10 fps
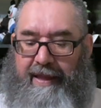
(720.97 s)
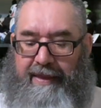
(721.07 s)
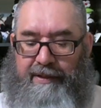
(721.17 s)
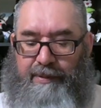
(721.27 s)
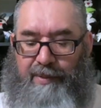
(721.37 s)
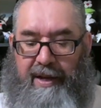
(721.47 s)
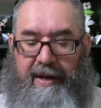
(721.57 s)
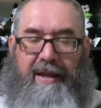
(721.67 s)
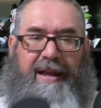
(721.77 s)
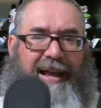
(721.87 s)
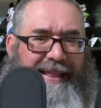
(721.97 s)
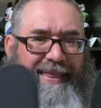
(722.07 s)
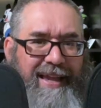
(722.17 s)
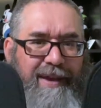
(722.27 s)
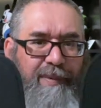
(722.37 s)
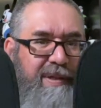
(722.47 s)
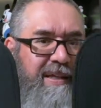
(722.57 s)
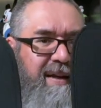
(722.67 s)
This one, I think it was an